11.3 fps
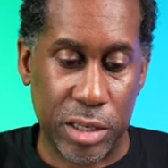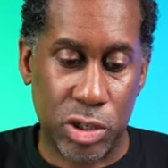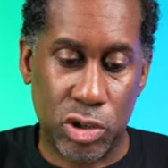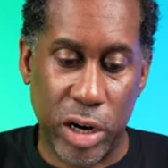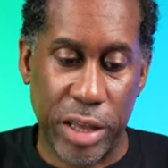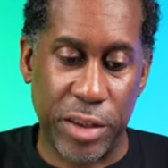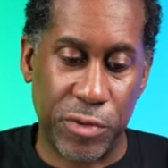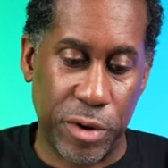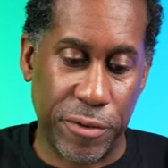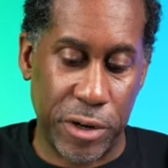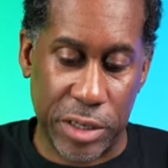Let's try this
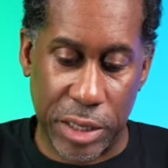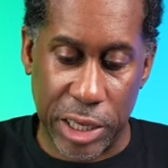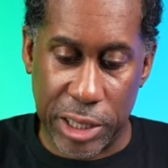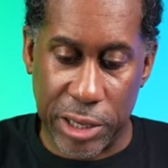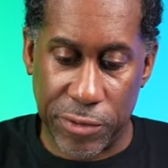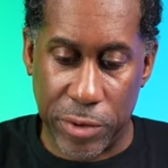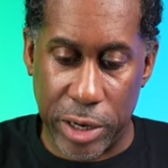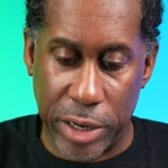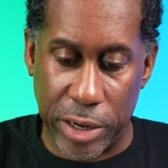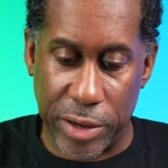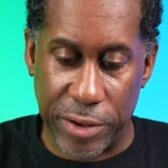one first. I think this one
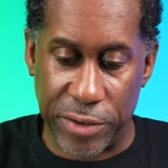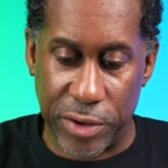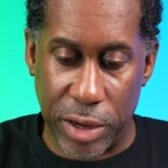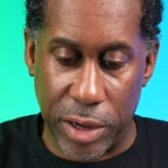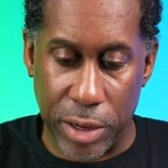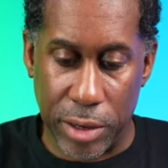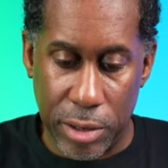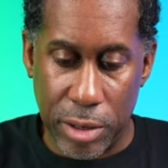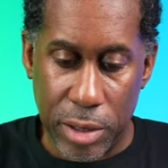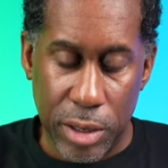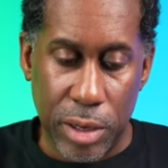is, uh,
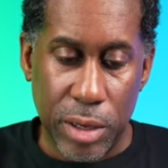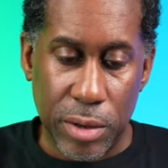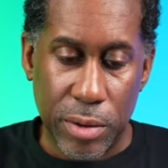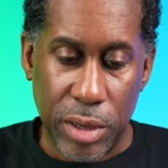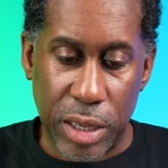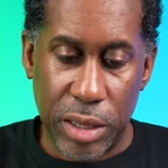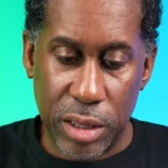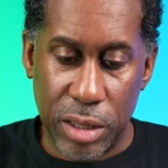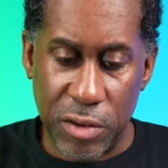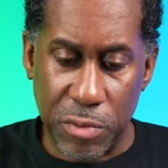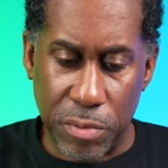I
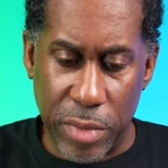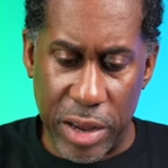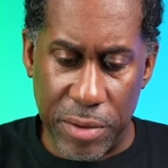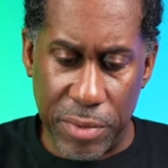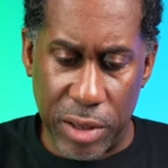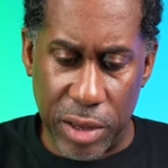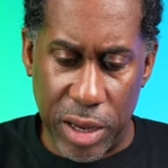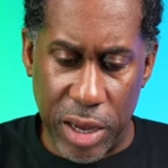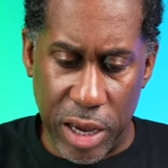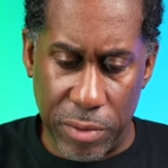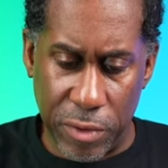think this might be the
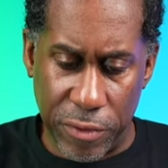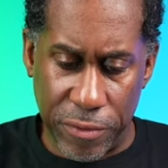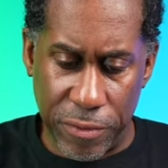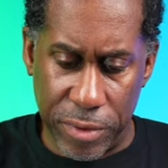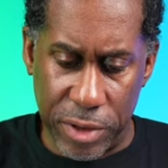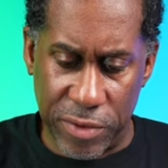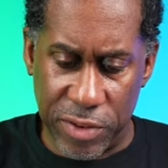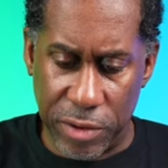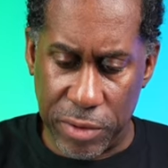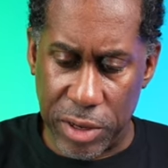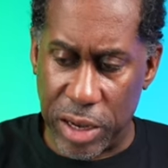cable. Let's
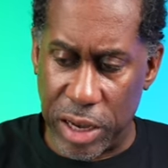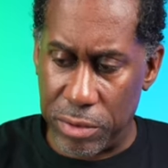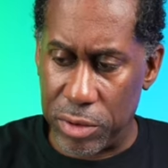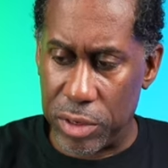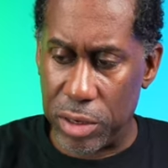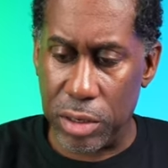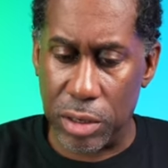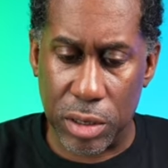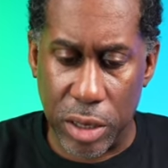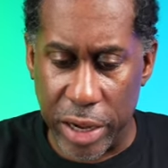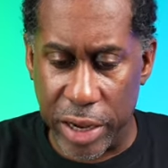see what the cable is going to
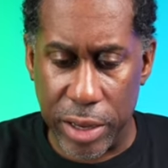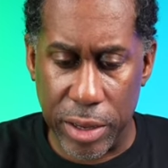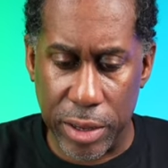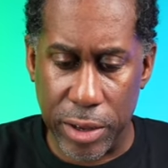look like.